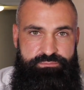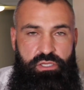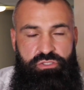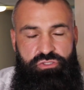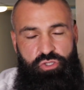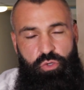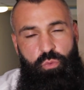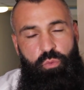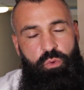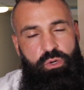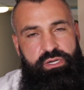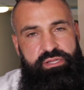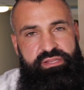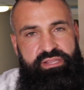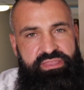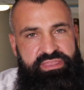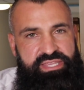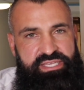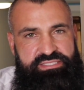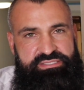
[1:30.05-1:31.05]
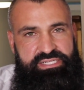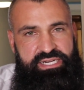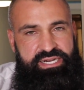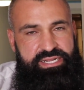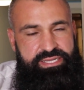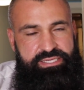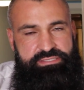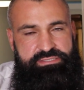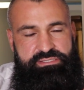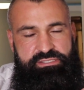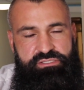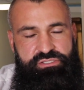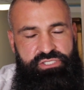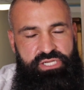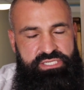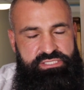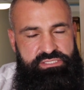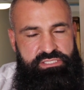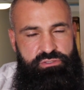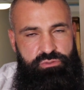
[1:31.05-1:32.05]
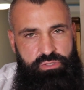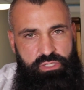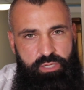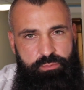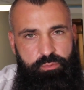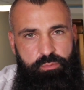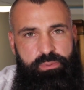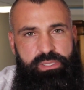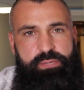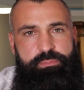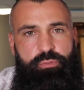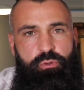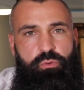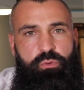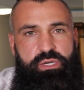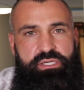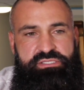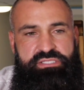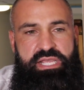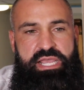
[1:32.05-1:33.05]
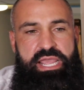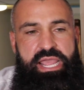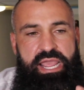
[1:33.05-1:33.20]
So one of the things that I had suggested to a couple people was,